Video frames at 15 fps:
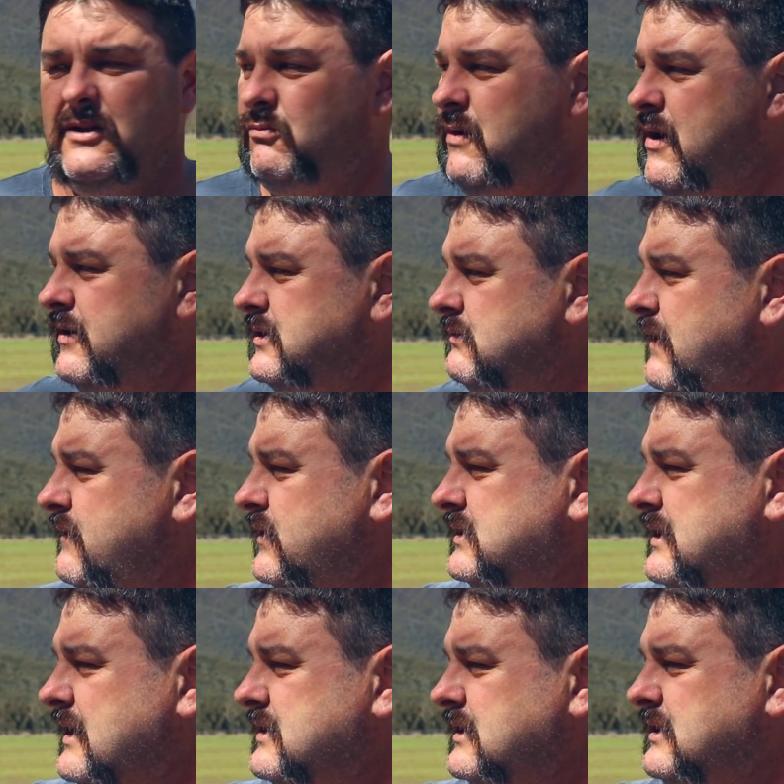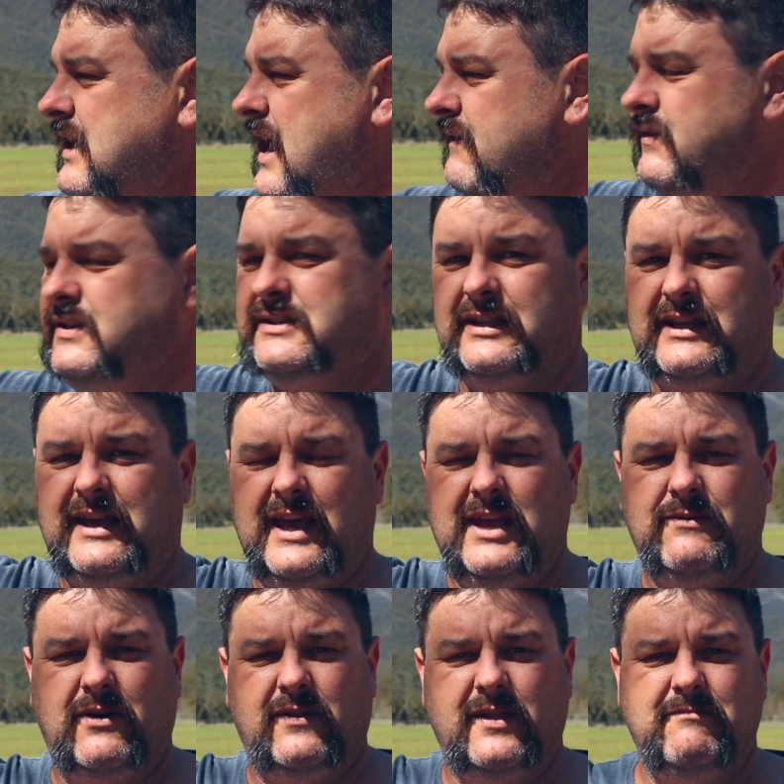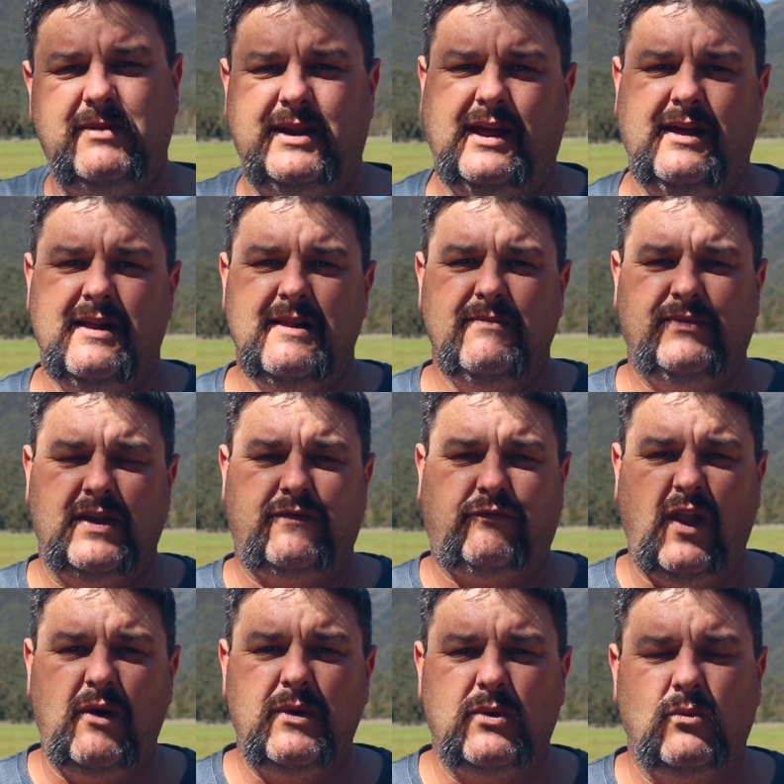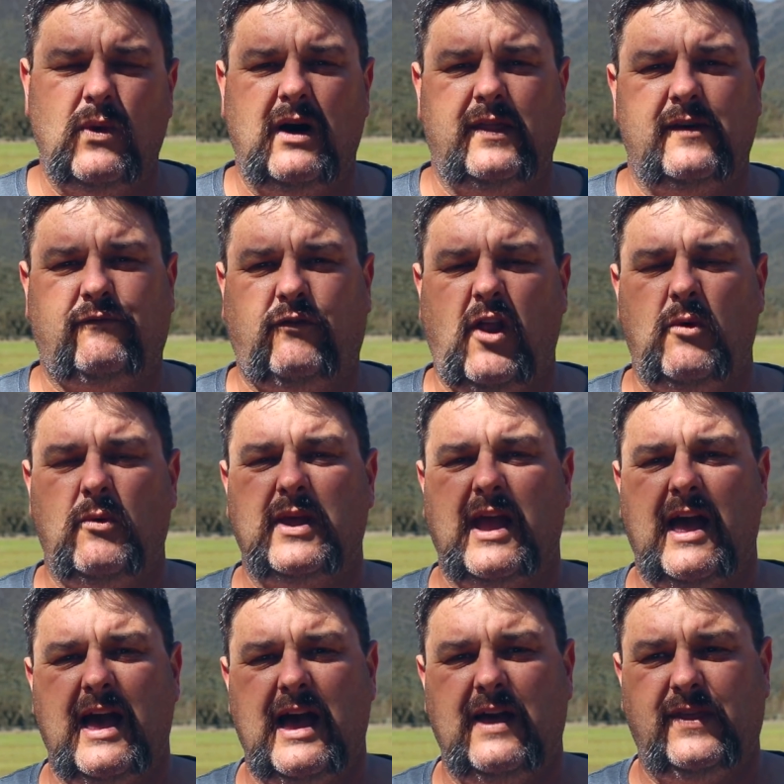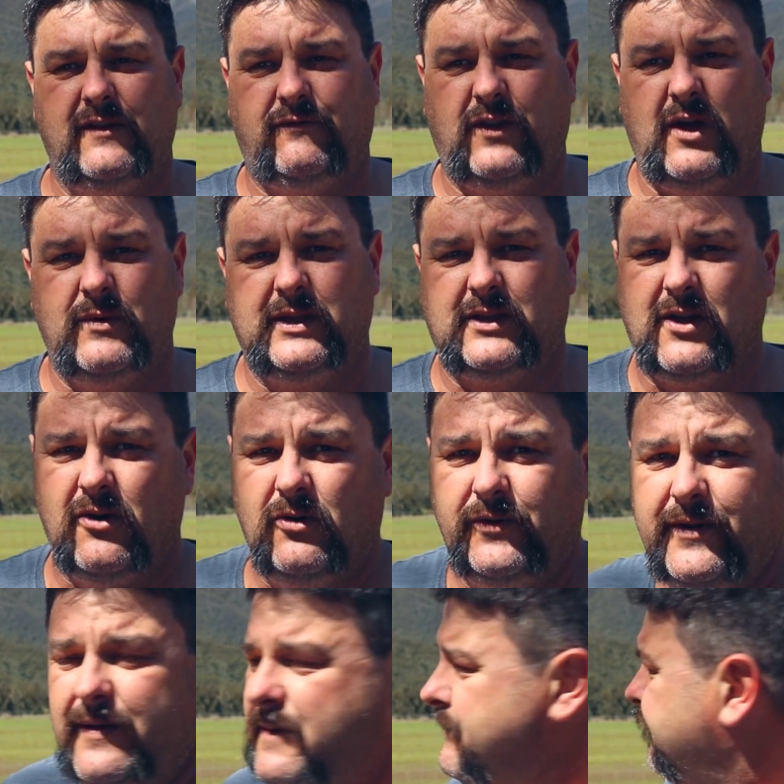Whereas the rivers such as the Ovens, the Kiwa and the Mitter, they're flowing well, they're flowing hard, they're flowing cold,